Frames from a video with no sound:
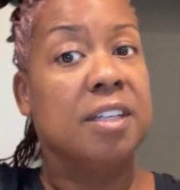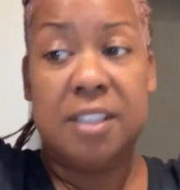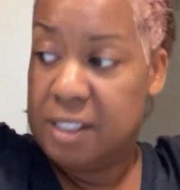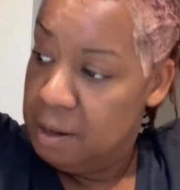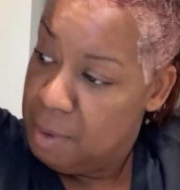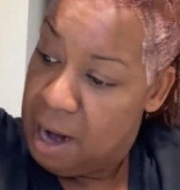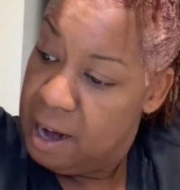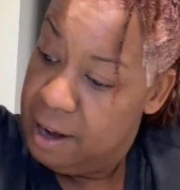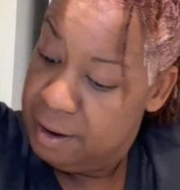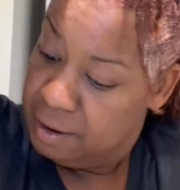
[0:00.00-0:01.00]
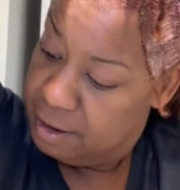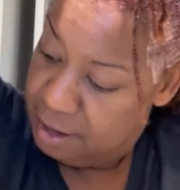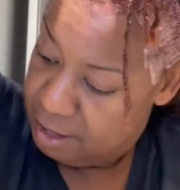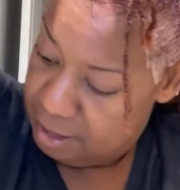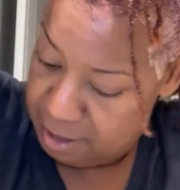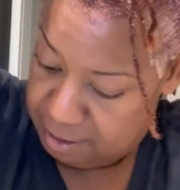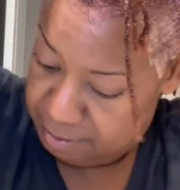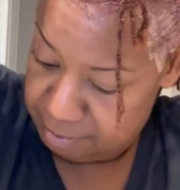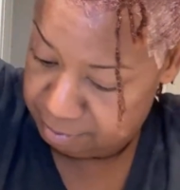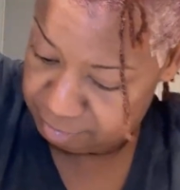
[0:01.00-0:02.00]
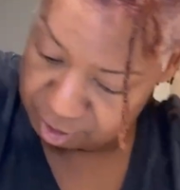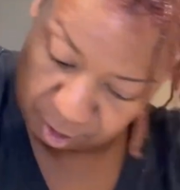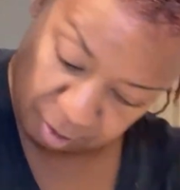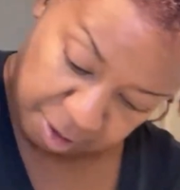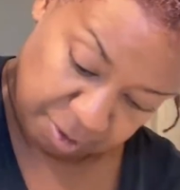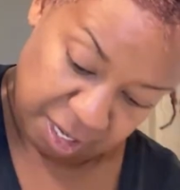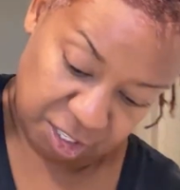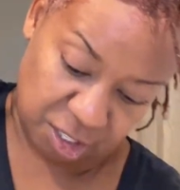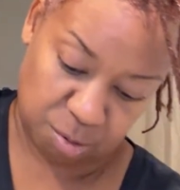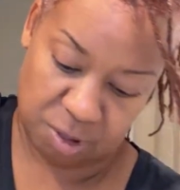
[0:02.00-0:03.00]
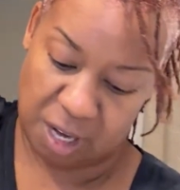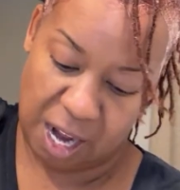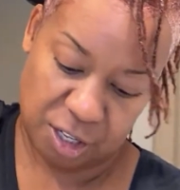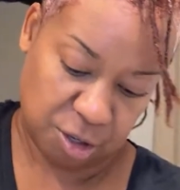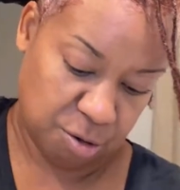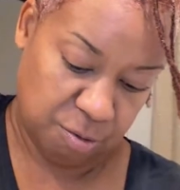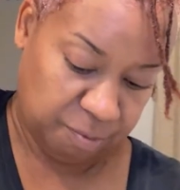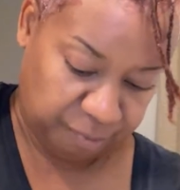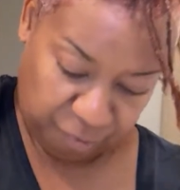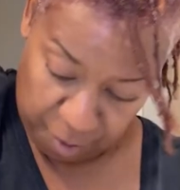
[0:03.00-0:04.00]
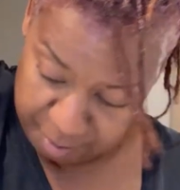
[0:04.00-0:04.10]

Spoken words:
to my hair. So it just was logical for